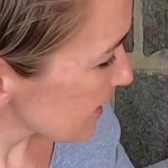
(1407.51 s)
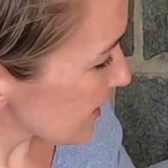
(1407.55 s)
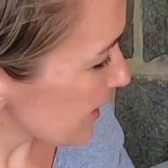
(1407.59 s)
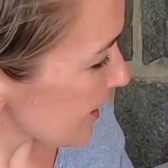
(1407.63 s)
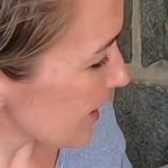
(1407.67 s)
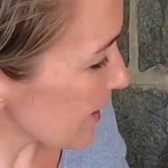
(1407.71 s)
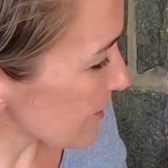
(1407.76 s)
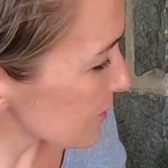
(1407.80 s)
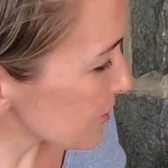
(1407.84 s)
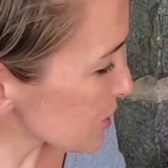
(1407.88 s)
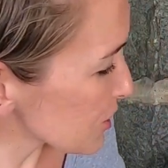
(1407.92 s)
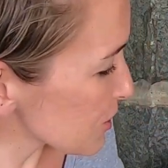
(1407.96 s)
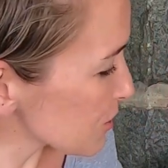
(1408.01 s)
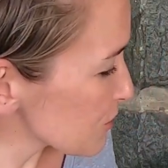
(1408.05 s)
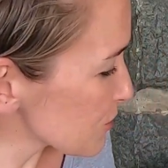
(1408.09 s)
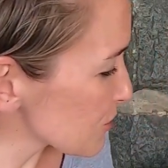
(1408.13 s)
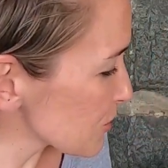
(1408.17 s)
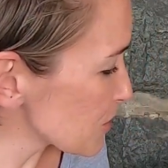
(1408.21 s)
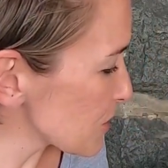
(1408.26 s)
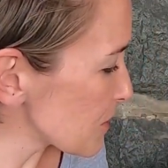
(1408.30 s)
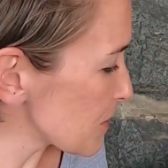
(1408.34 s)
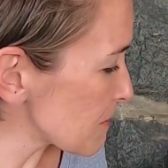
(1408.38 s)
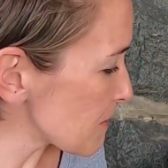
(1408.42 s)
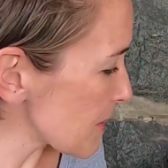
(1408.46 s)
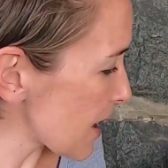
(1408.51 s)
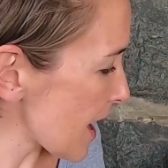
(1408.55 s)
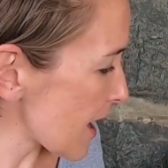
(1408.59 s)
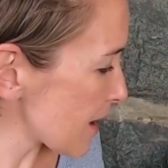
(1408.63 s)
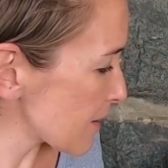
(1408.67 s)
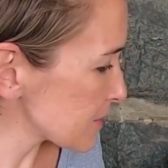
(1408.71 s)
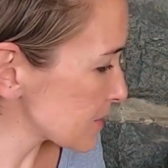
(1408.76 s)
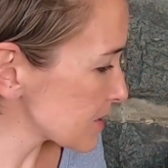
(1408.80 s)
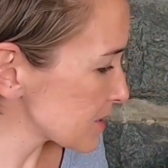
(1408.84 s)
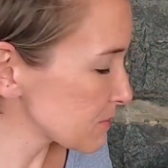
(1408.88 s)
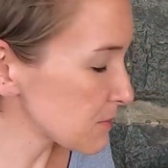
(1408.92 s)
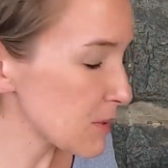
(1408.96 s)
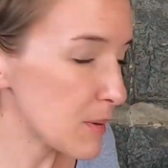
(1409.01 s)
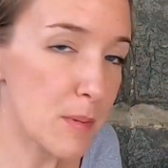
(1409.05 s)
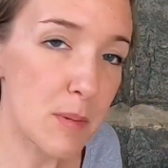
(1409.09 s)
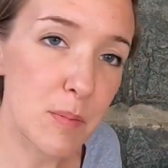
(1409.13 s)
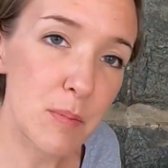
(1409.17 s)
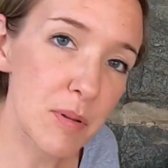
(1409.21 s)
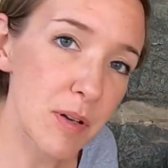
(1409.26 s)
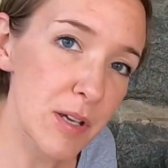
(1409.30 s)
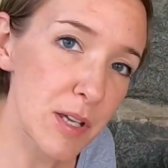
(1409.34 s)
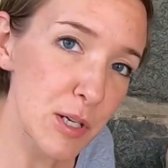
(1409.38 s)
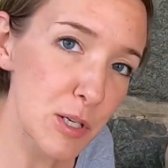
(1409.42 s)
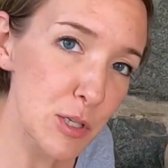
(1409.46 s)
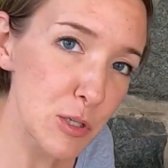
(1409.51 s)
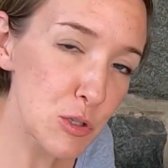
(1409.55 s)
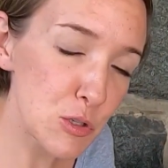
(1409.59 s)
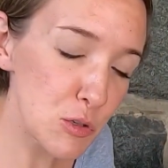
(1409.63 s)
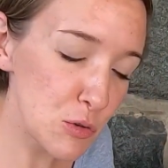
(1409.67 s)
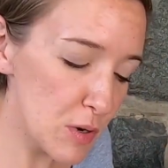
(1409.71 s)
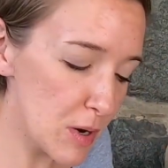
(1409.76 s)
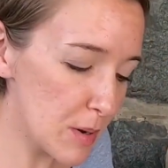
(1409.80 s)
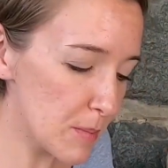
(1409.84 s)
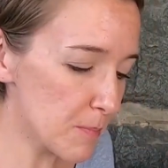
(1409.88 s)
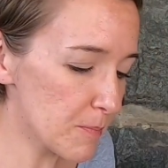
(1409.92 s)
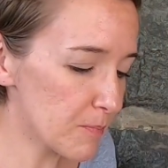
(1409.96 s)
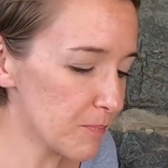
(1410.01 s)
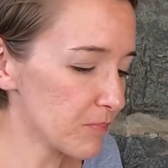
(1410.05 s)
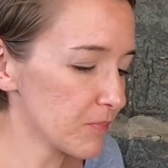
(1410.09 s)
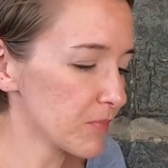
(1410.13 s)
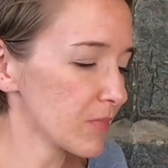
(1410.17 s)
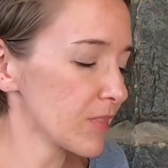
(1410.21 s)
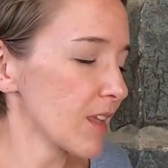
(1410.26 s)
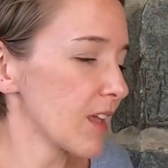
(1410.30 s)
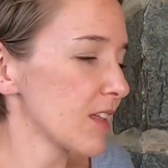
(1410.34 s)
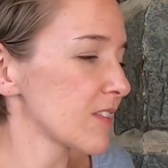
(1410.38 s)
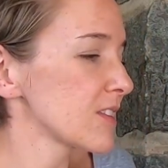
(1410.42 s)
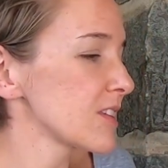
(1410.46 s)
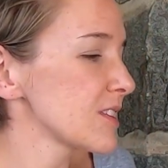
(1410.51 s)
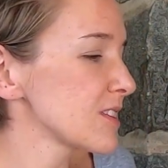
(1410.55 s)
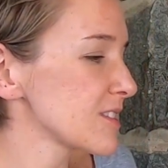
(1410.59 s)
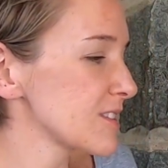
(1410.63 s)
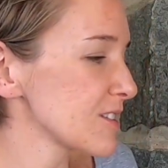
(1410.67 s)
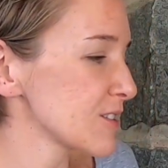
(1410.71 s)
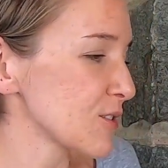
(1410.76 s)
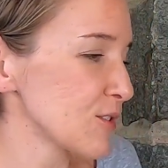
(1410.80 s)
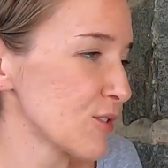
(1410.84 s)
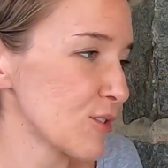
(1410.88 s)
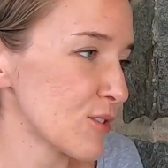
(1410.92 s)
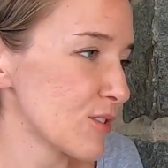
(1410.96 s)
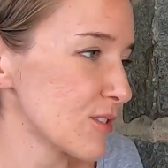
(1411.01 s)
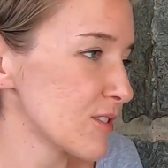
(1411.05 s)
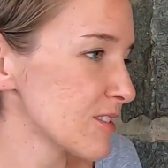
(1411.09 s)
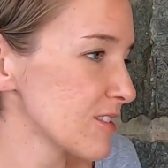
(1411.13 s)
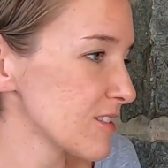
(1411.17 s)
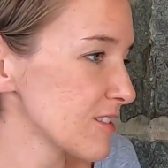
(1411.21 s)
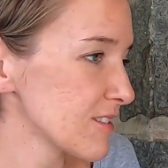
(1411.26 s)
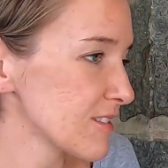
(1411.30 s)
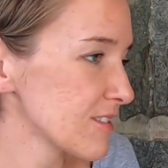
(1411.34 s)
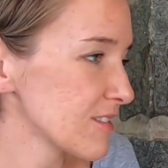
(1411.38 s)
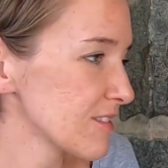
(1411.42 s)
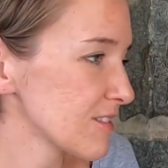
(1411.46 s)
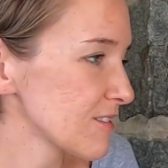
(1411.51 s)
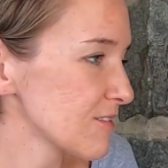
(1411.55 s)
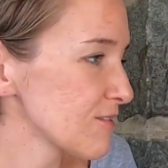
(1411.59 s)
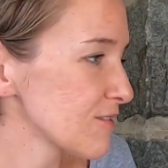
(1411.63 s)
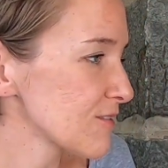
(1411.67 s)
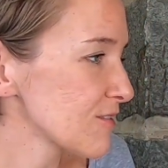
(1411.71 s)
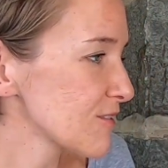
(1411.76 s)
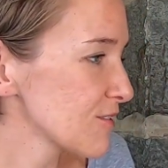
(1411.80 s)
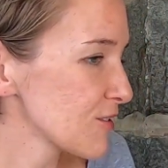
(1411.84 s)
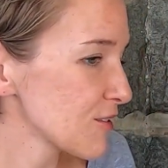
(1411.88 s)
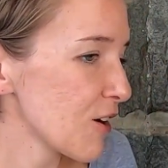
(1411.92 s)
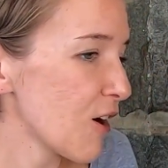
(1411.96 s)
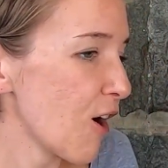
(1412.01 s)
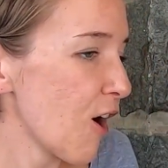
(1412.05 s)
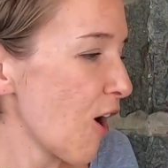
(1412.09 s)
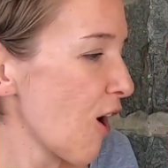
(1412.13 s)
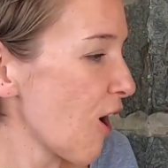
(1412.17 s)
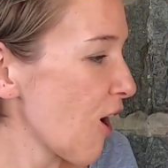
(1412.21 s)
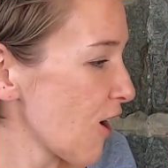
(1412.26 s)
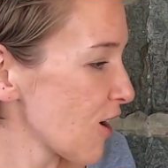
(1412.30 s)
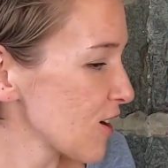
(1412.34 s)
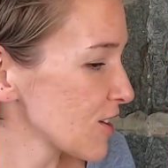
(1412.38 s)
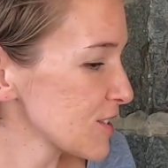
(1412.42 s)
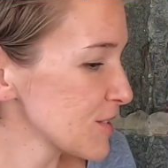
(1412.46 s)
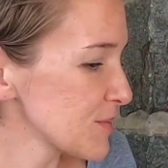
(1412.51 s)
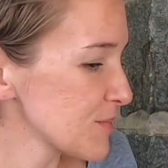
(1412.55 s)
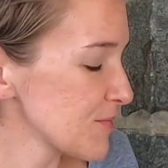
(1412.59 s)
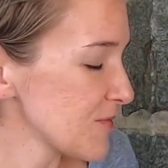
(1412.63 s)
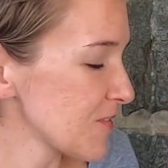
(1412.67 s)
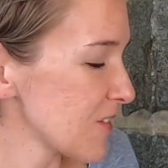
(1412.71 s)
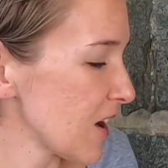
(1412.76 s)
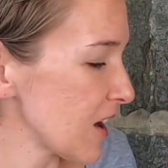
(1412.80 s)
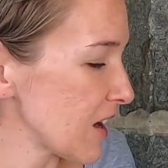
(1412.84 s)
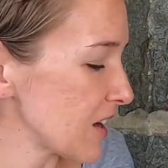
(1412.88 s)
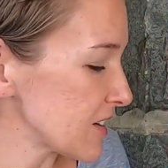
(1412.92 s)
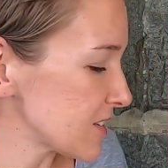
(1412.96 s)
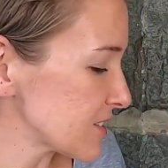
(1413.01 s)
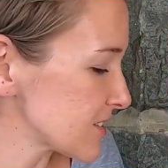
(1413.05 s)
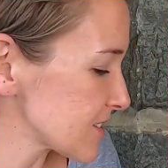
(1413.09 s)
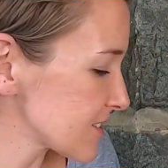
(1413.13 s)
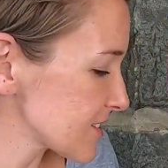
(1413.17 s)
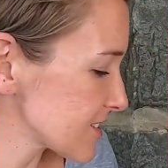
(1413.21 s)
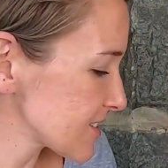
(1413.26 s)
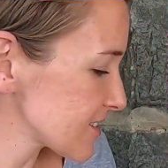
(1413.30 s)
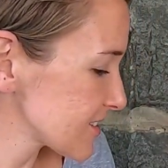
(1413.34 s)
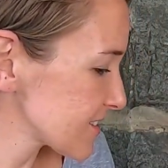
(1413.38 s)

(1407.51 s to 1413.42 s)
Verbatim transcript: I'll have to go through the maps, maybe plan a trip. And these stickers, awesome finds.